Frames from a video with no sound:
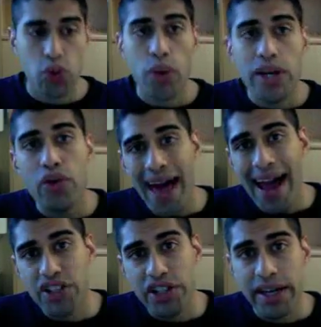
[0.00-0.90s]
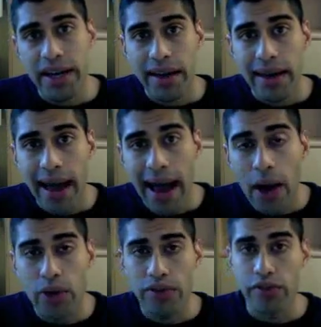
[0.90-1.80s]
when you're acting out
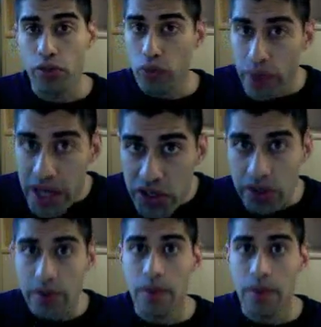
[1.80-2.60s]
of reason